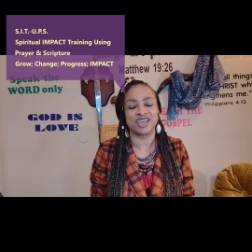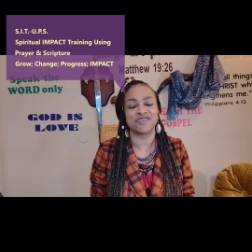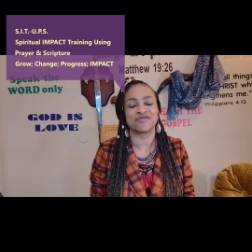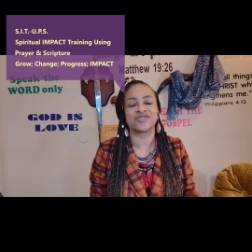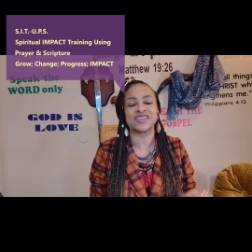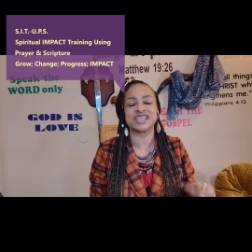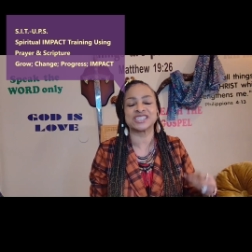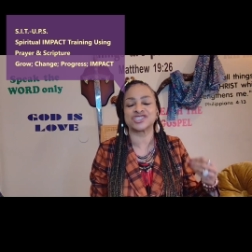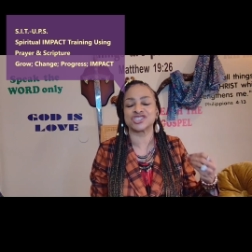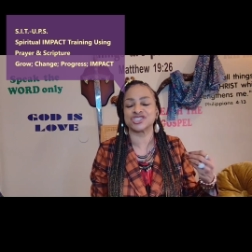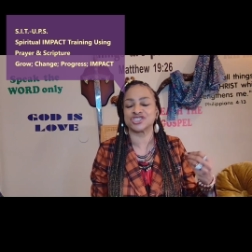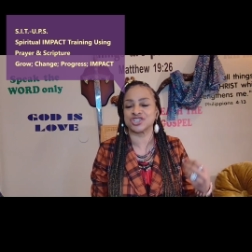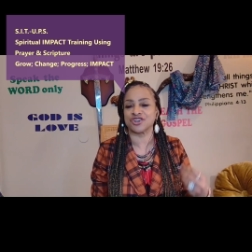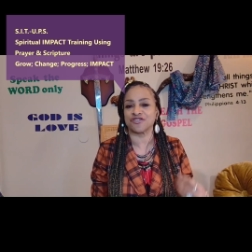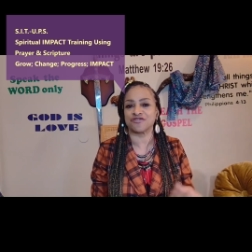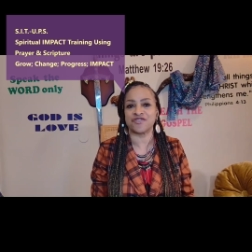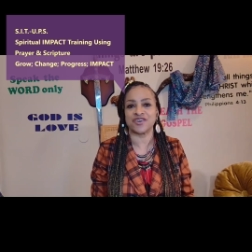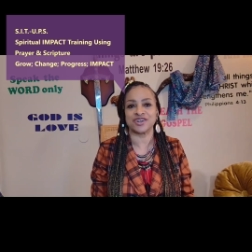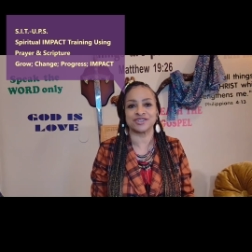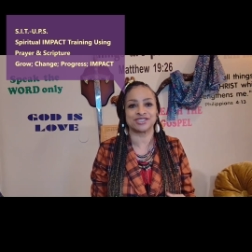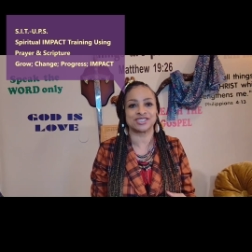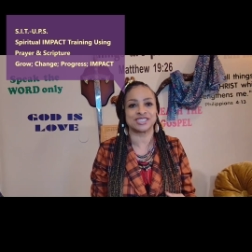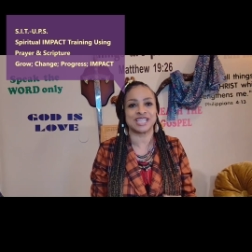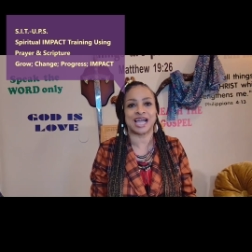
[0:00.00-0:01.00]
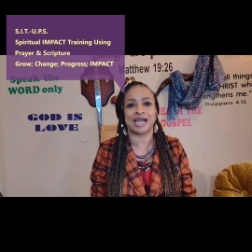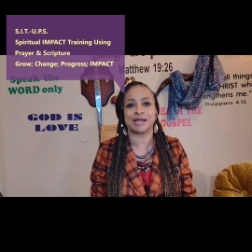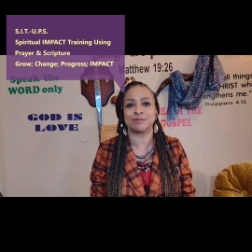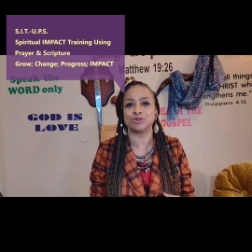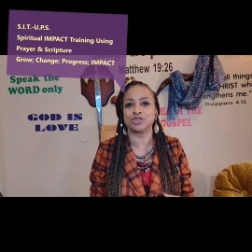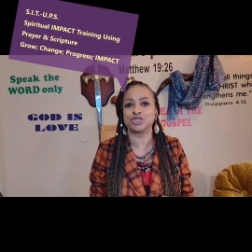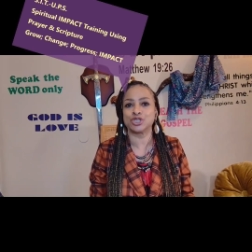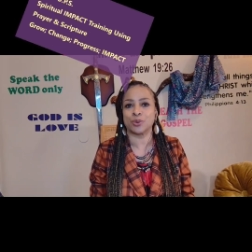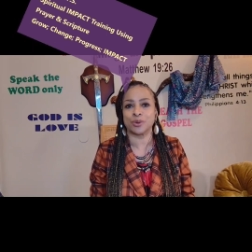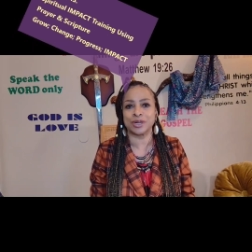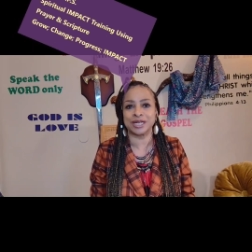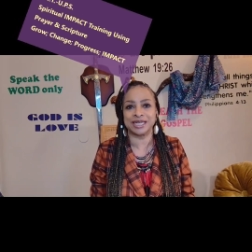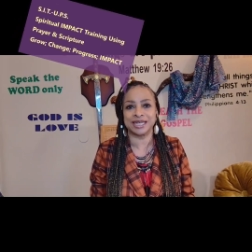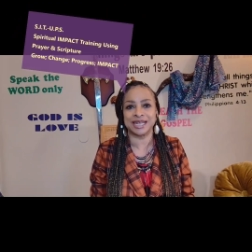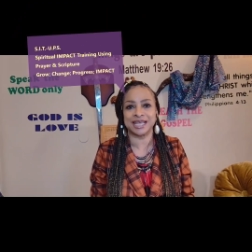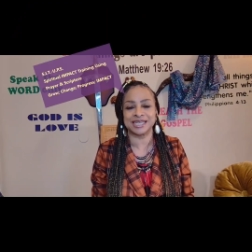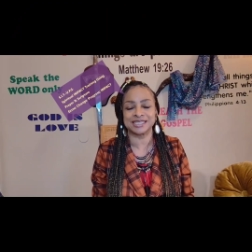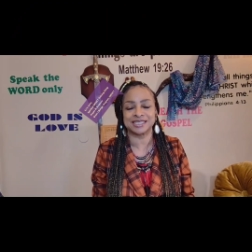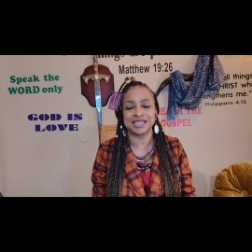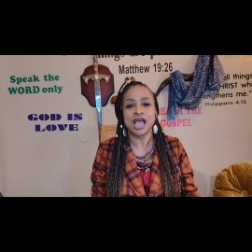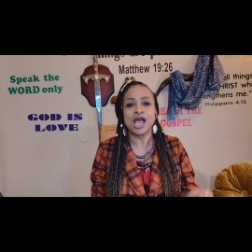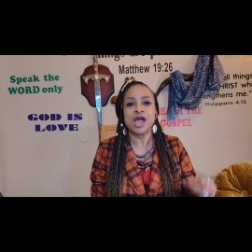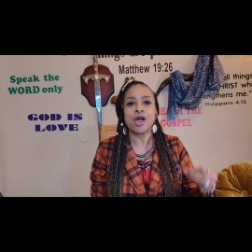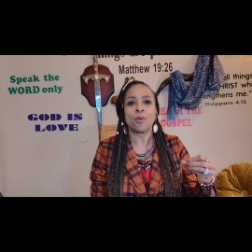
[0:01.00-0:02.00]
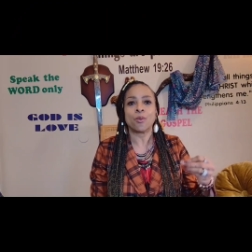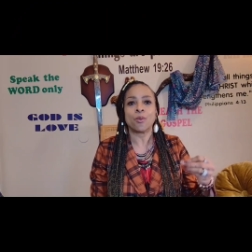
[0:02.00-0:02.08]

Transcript: If this is your first time joining us,